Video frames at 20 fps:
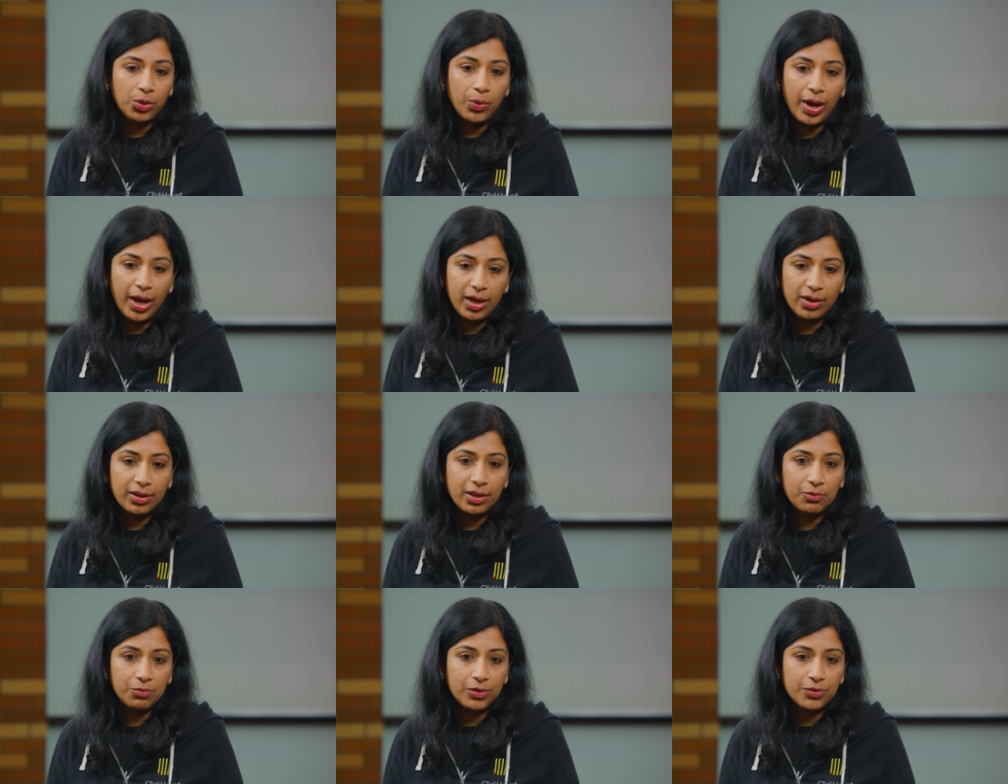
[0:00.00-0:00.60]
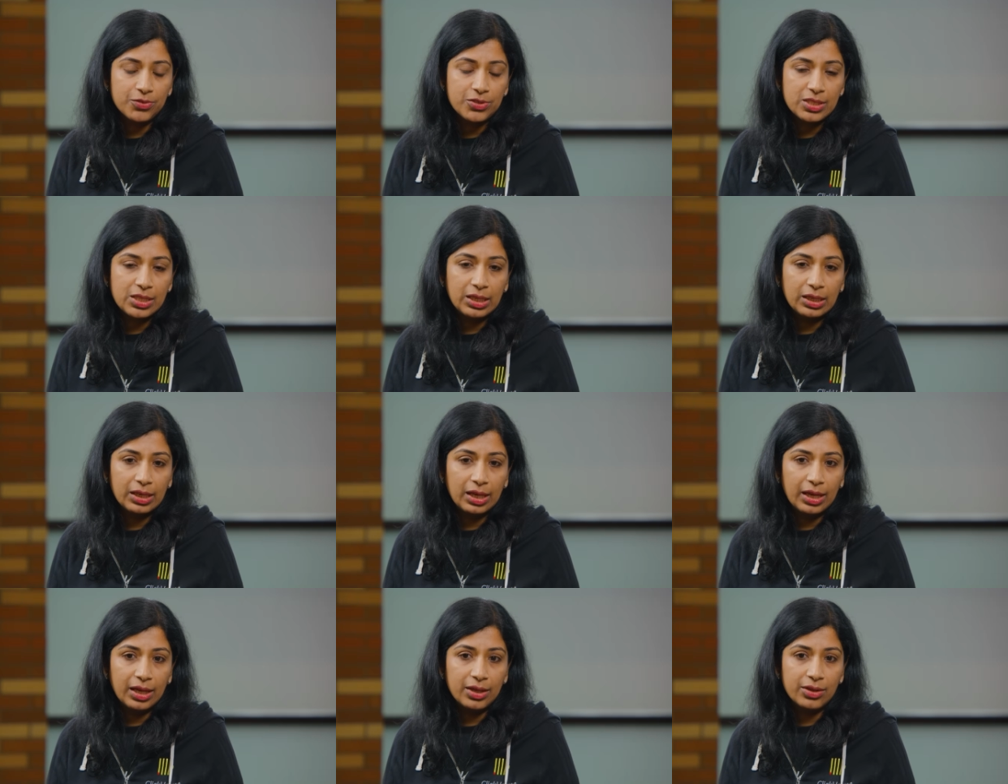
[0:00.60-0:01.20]
add that we've seen
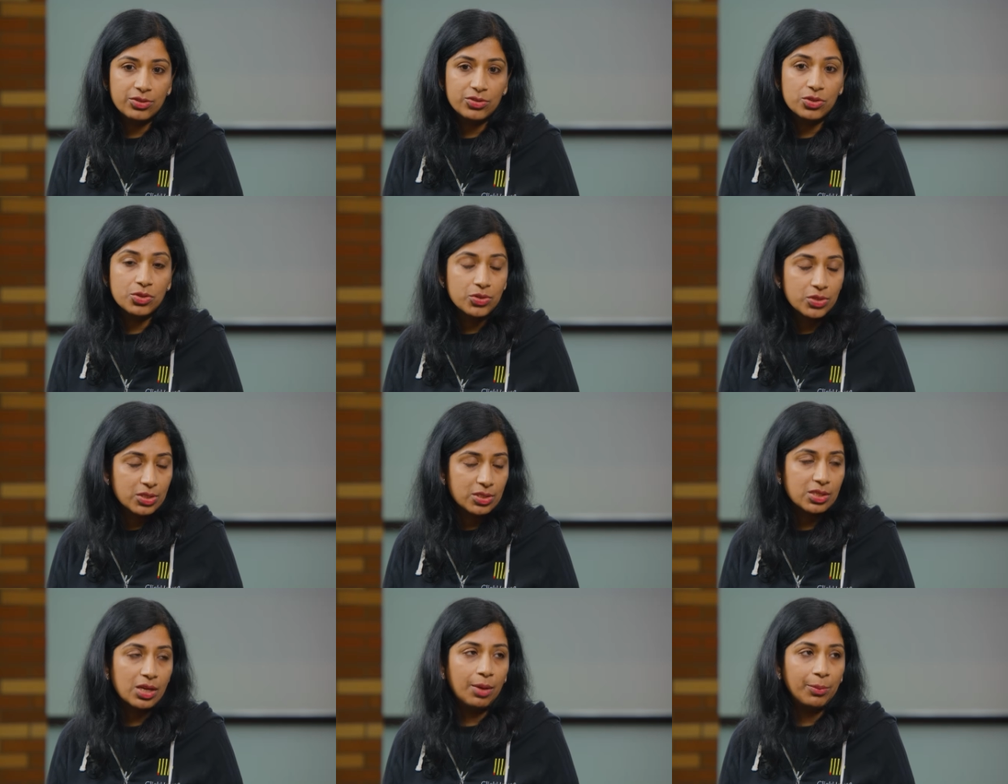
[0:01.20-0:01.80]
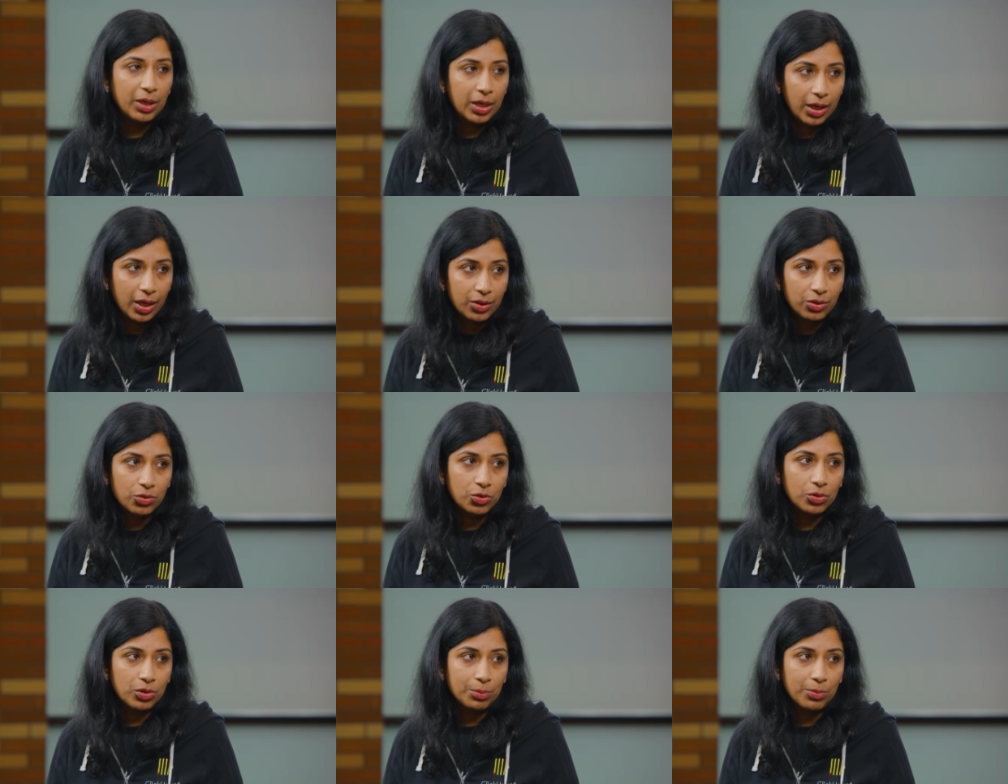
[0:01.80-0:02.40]
is users coming in
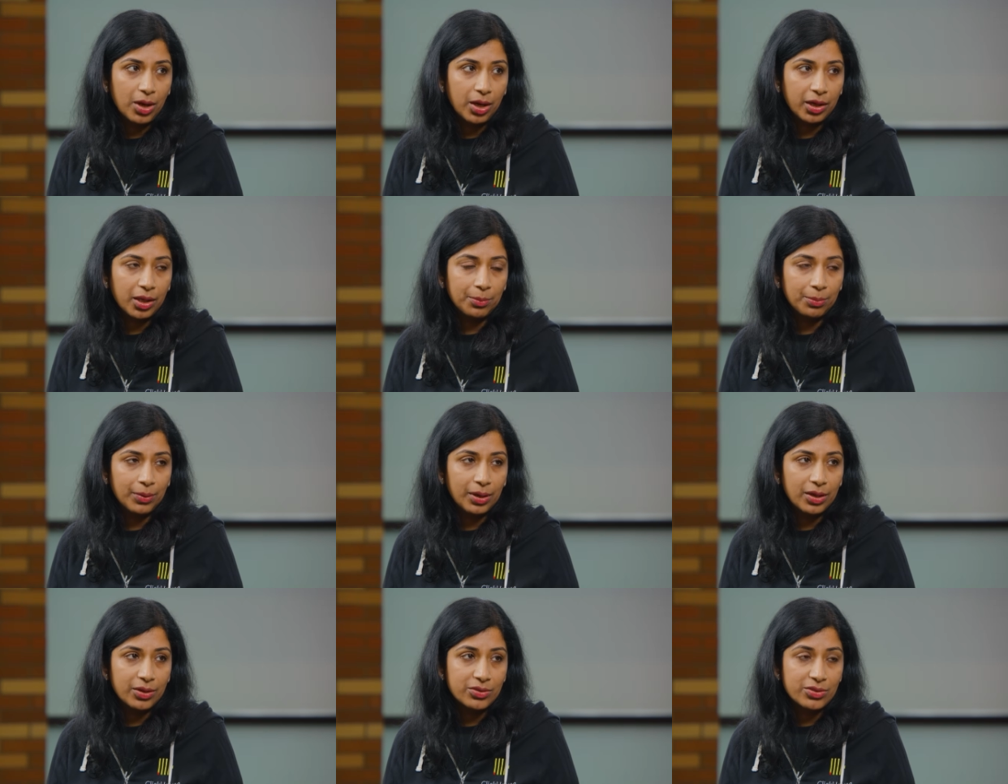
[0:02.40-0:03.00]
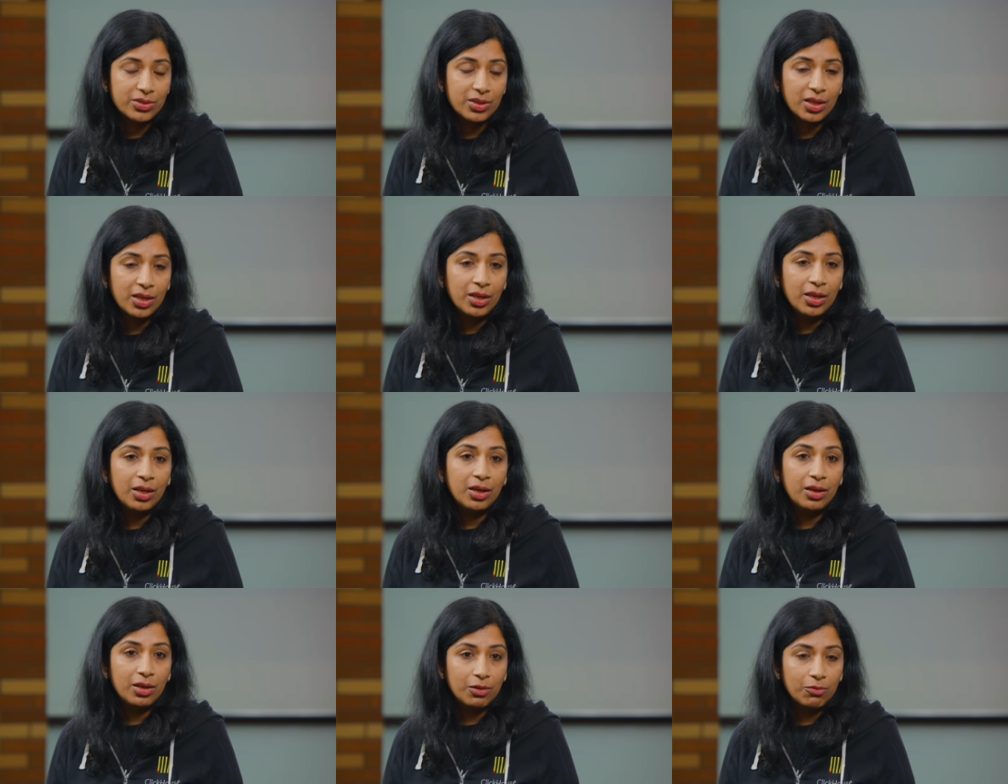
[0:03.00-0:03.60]
through the marketplace
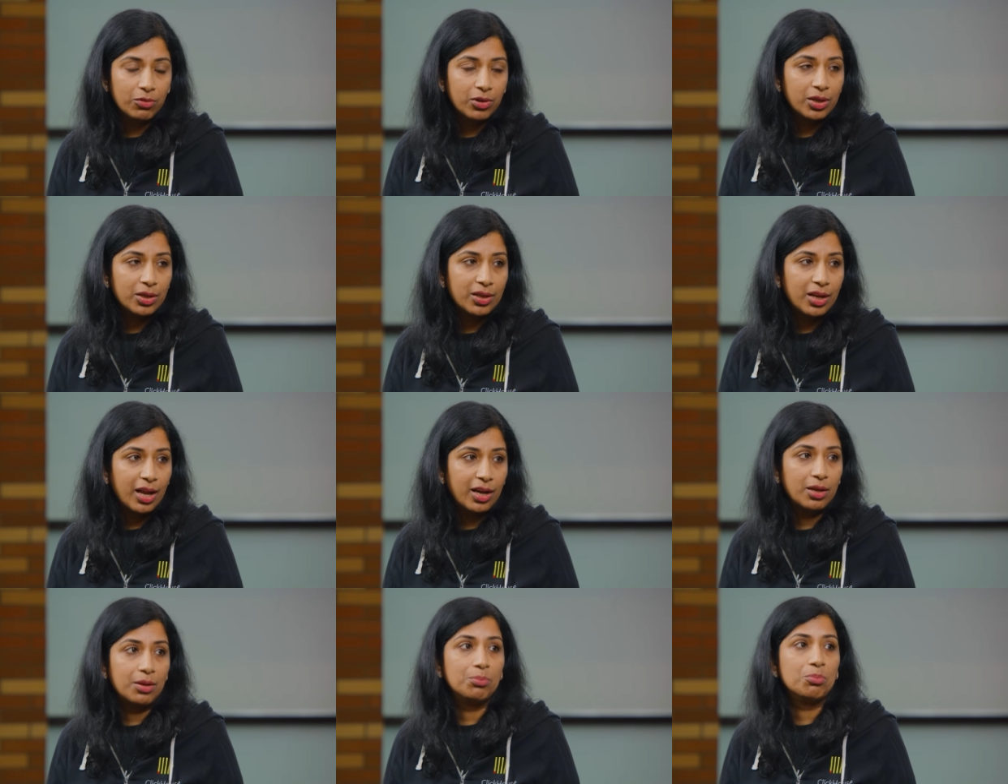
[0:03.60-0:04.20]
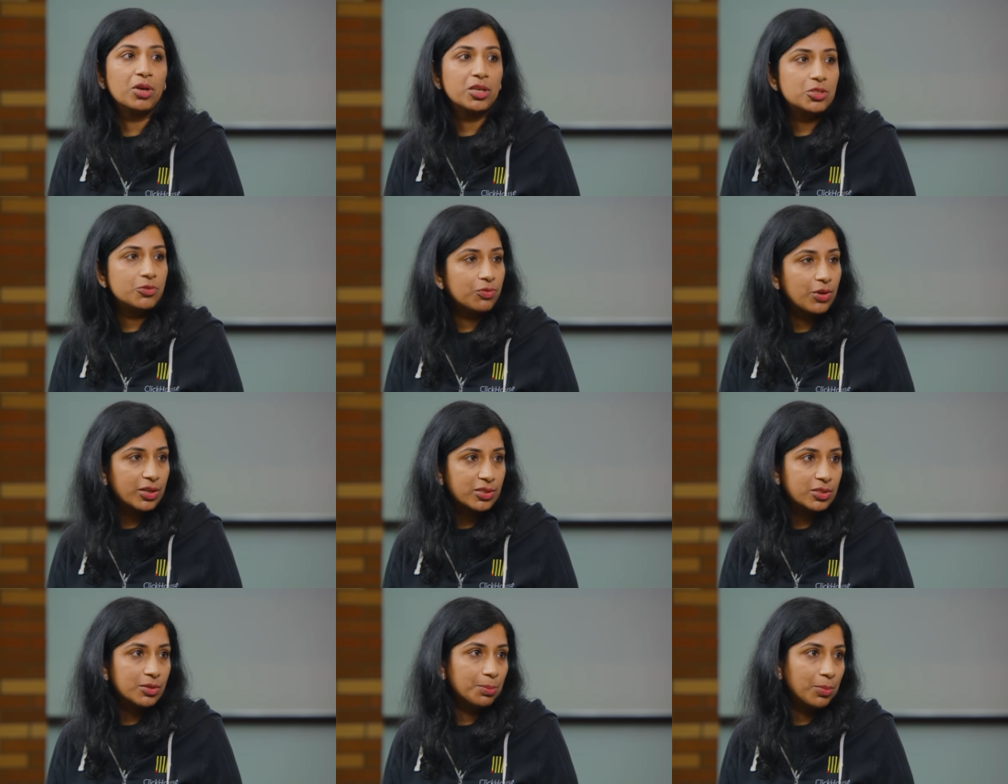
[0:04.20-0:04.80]
convert at a much
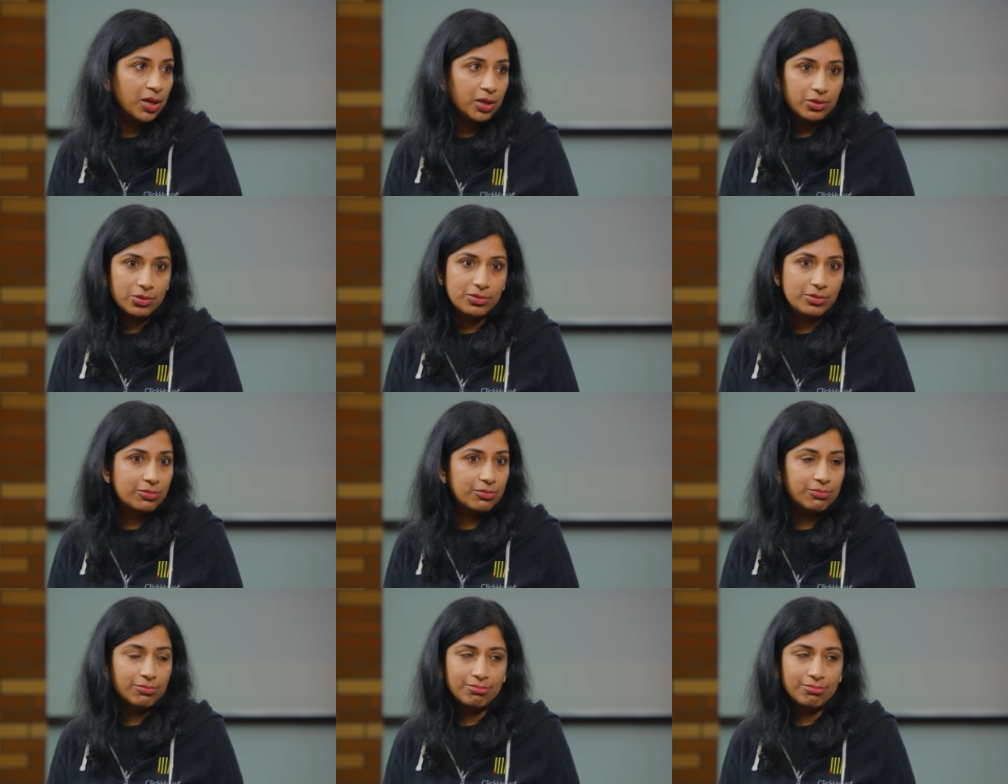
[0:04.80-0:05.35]
faster pace,